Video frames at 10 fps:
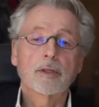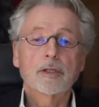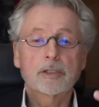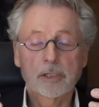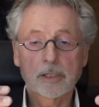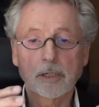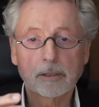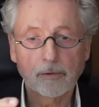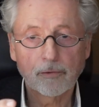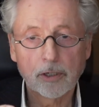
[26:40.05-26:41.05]
This is the
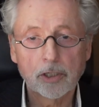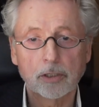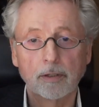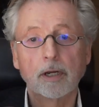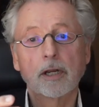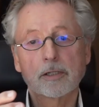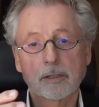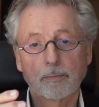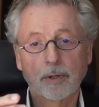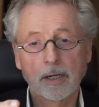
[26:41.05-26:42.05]
definition. It
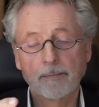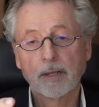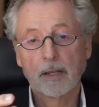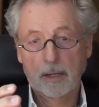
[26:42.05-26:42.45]
is a pretty